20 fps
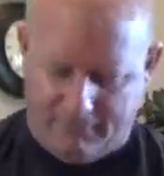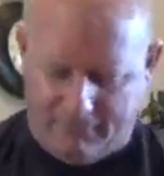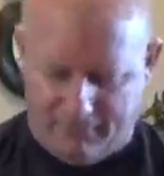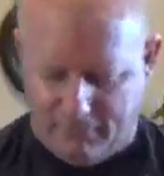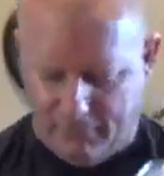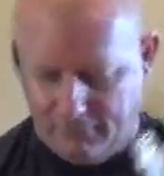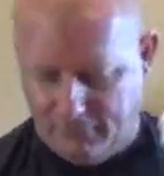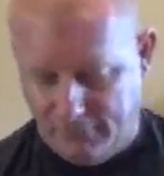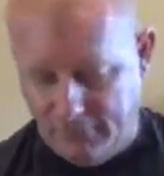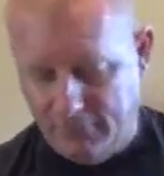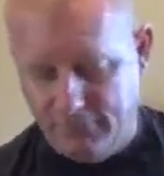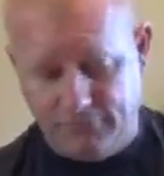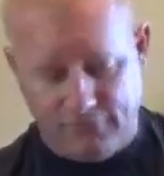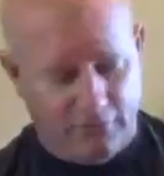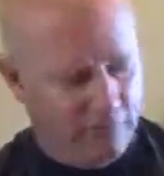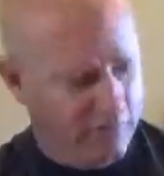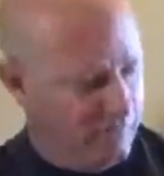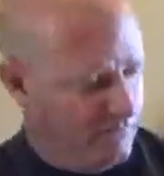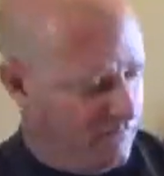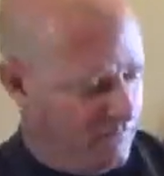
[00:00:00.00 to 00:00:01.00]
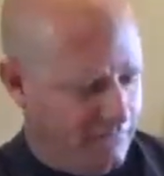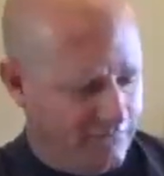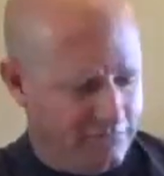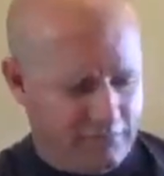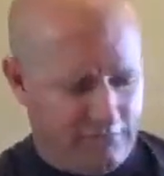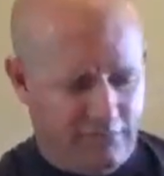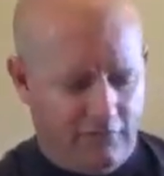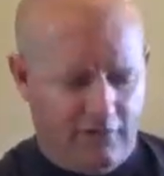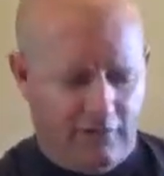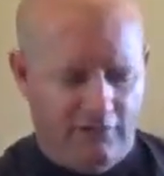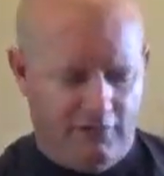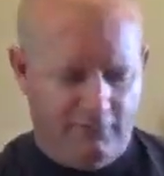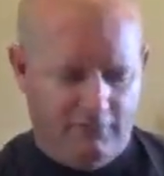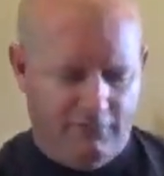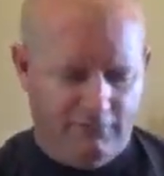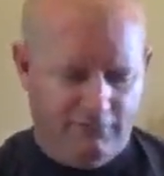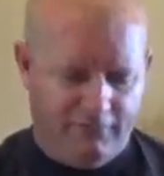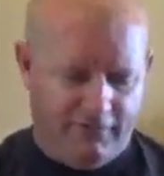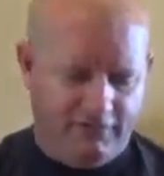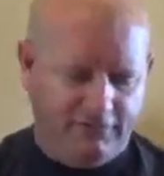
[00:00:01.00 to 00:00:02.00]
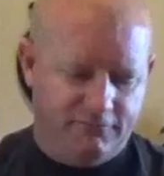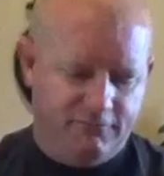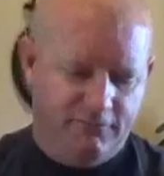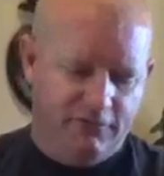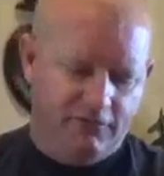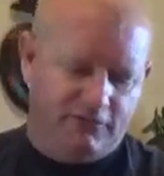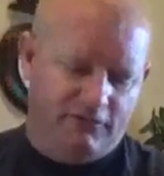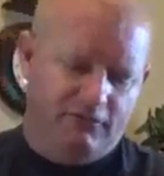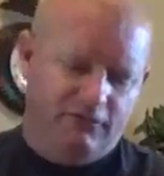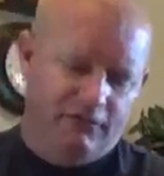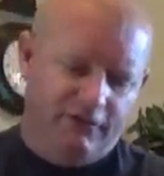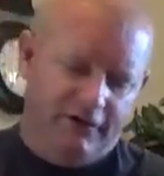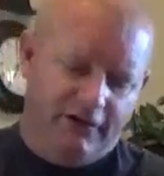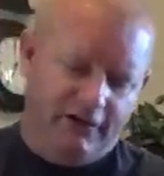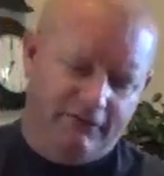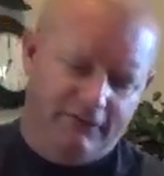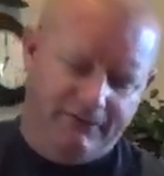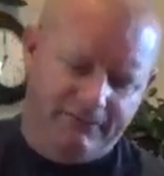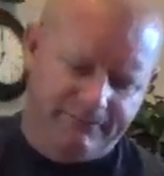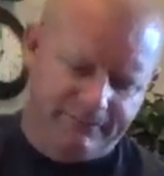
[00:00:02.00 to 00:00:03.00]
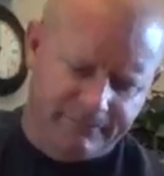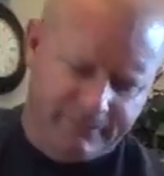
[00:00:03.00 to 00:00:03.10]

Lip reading: or YouTube or Instagram or Facebook or whatever.